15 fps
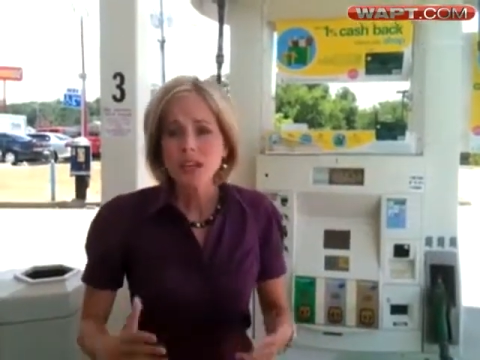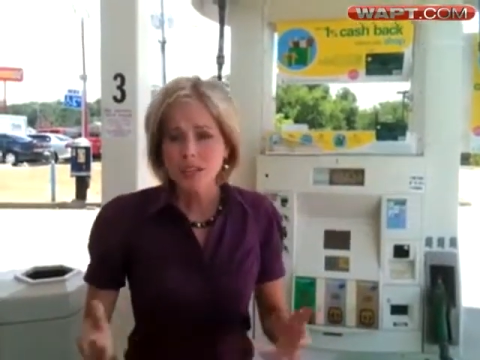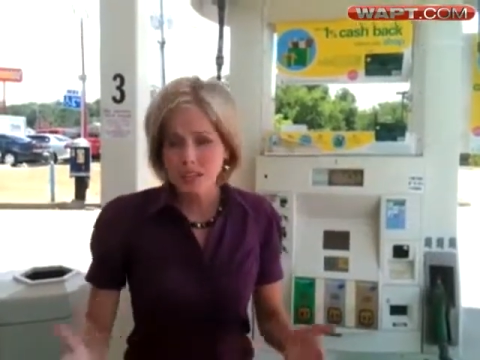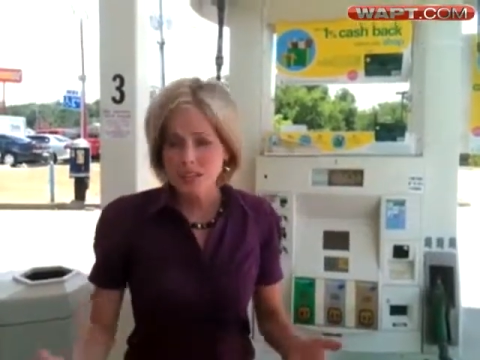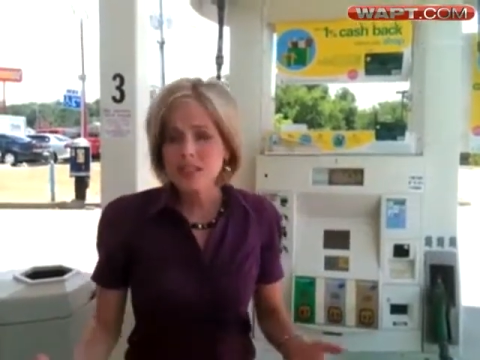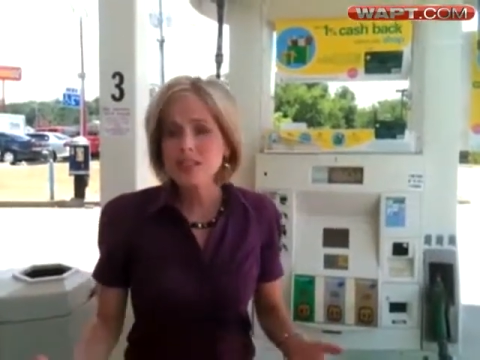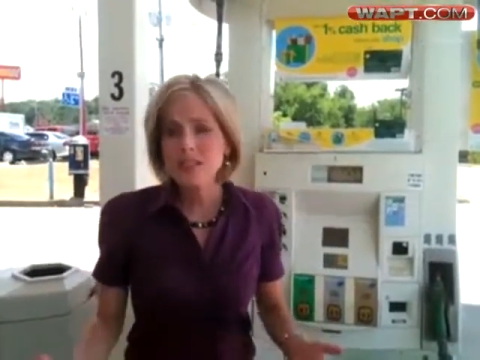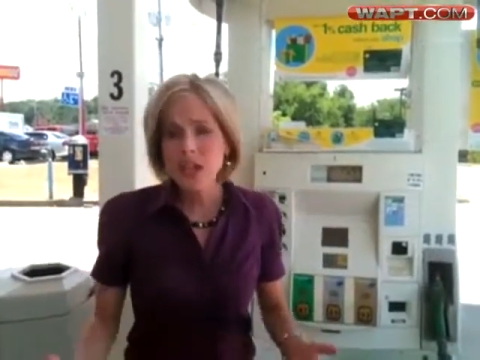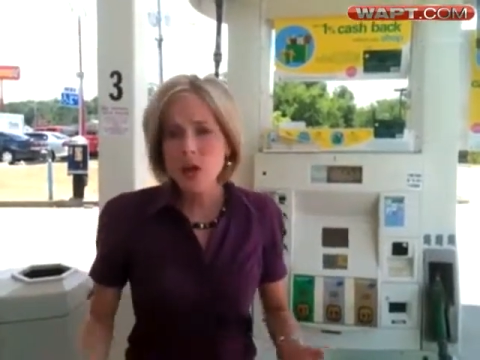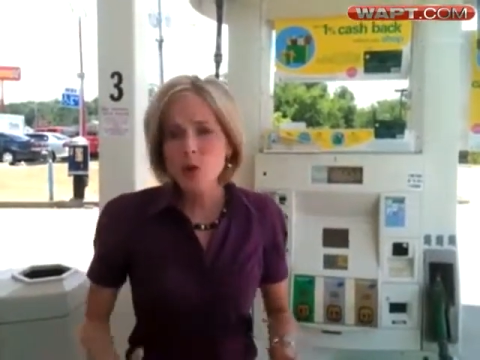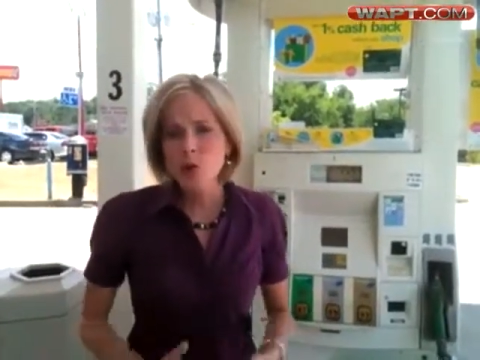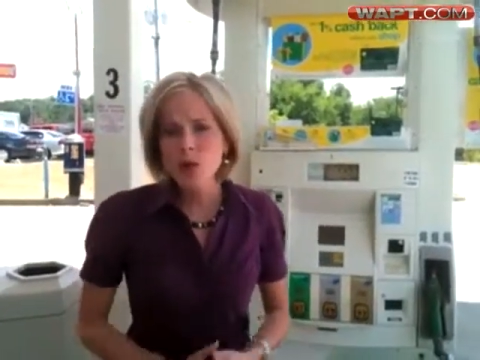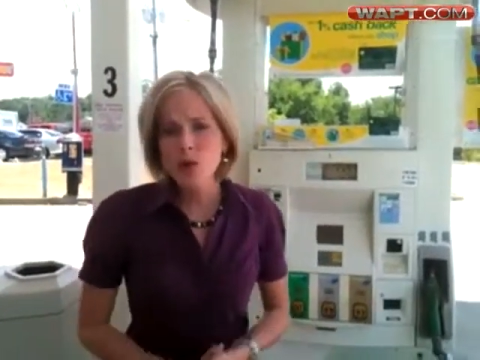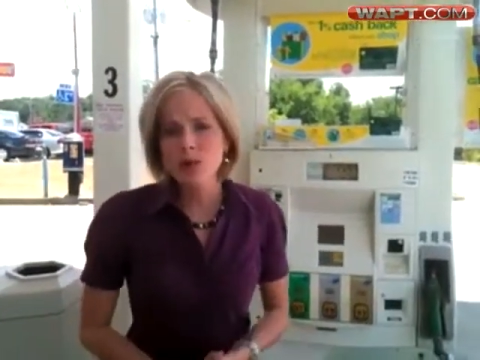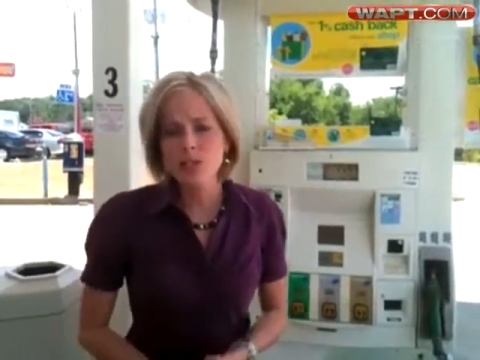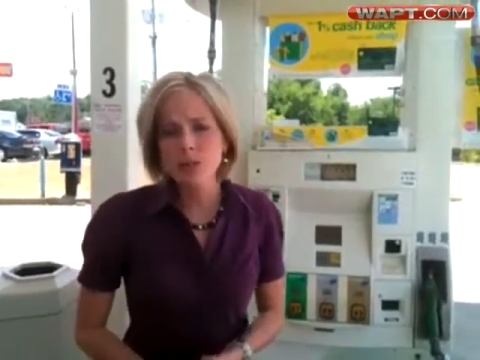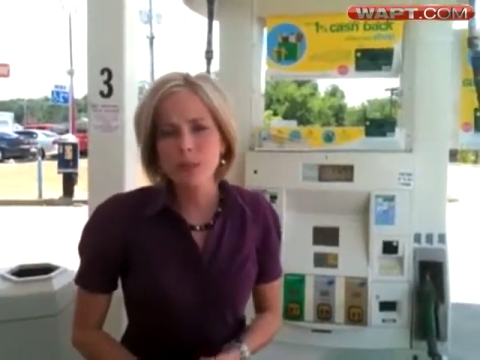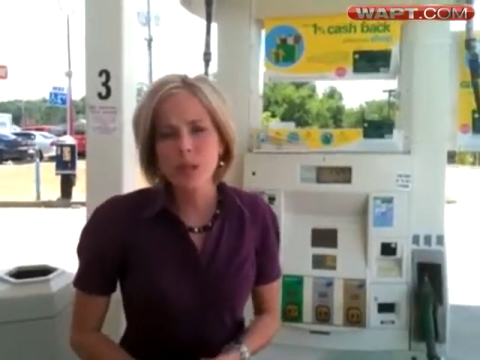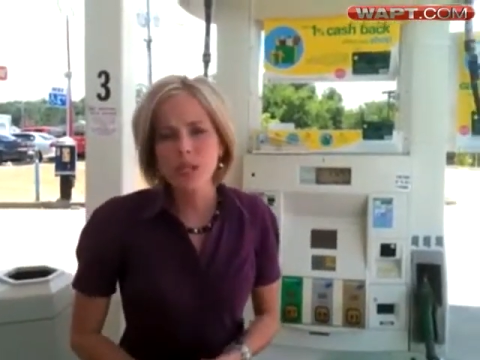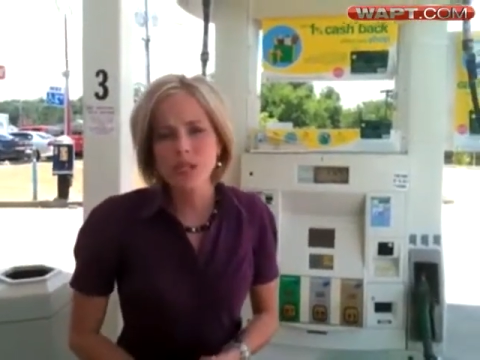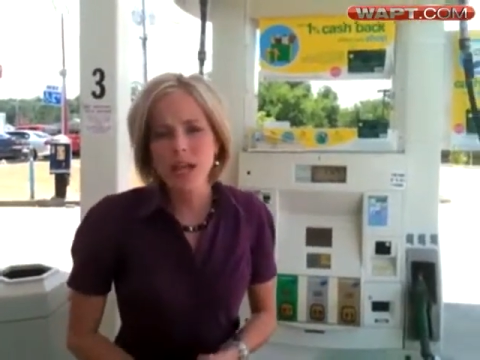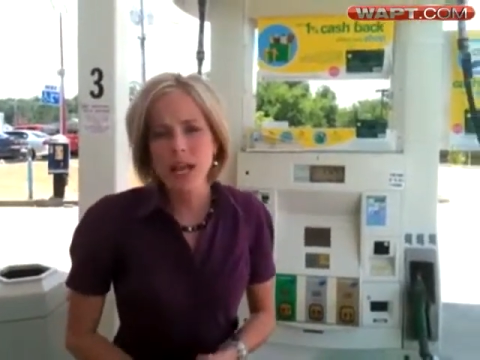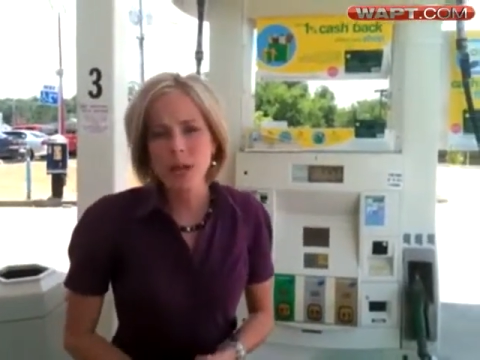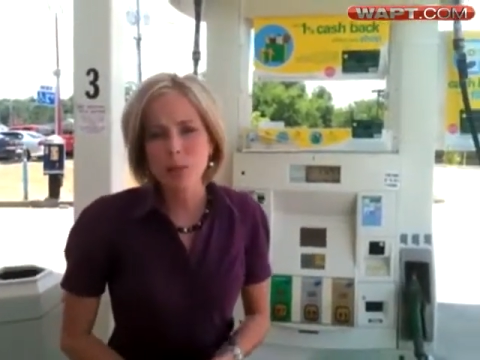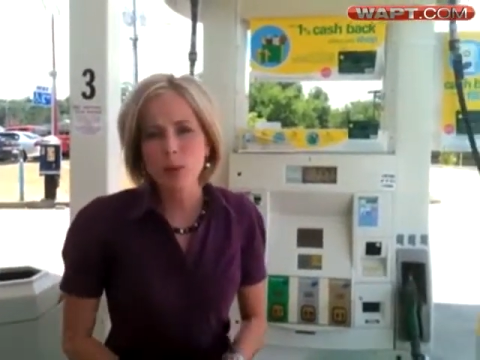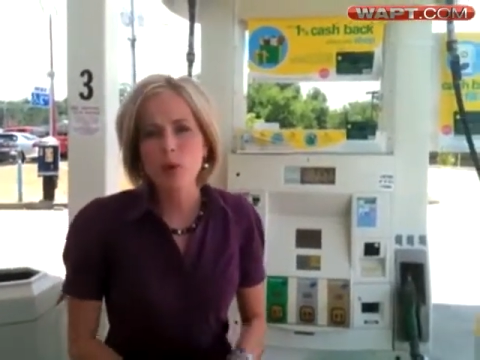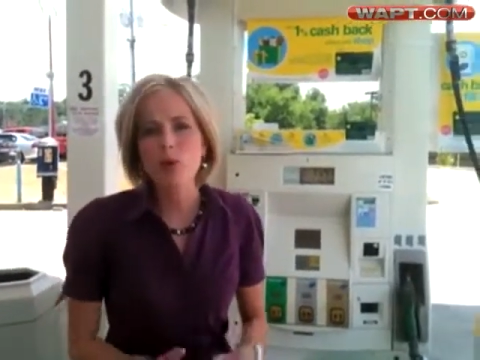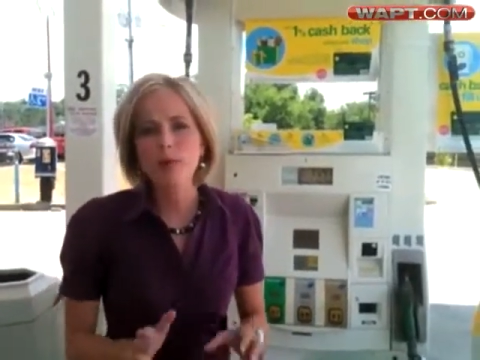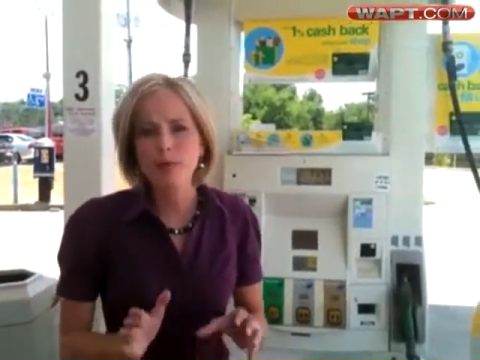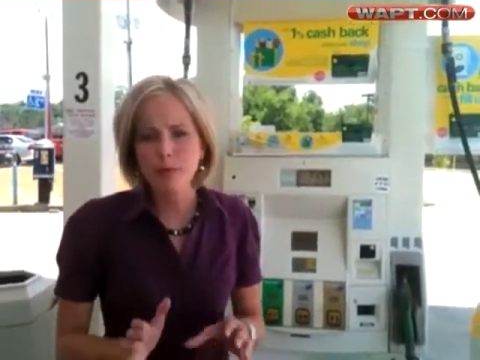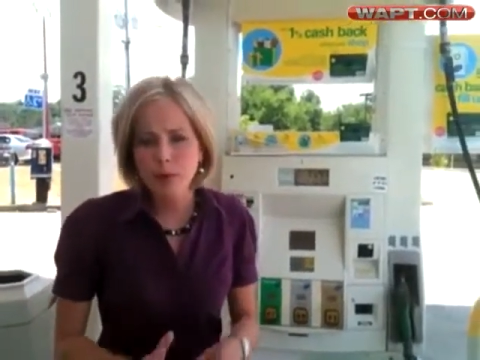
Since that oil spill in April,